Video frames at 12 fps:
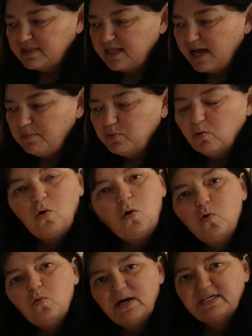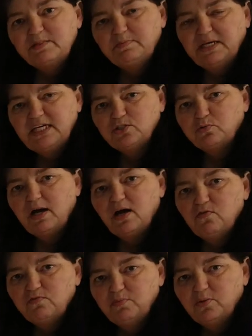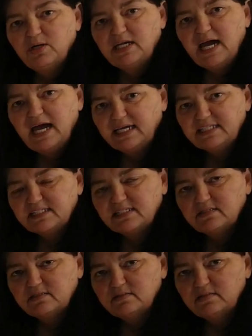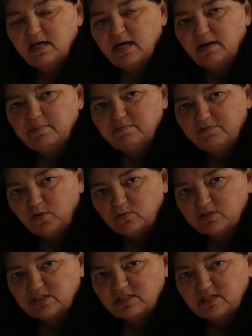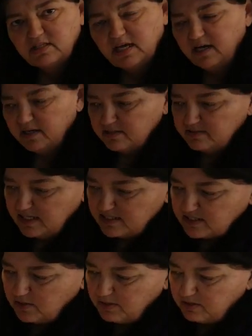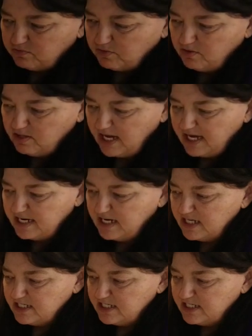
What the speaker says: that will always be 12.8 volts that's going through there.